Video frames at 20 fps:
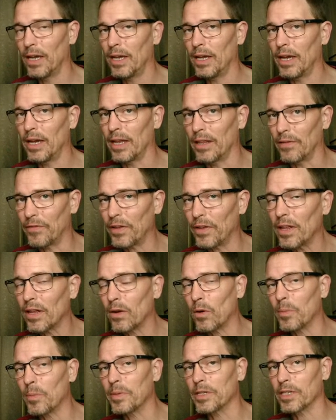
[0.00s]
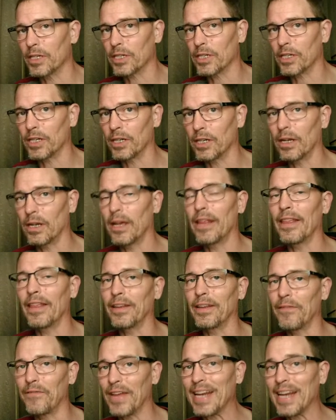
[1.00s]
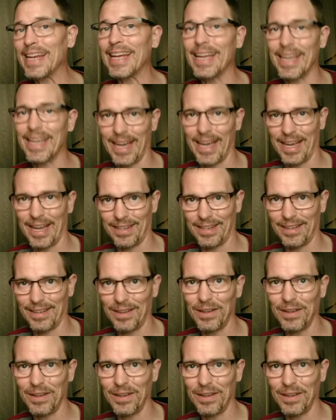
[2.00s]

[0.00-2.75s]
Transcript: In the Philidor position, the defending king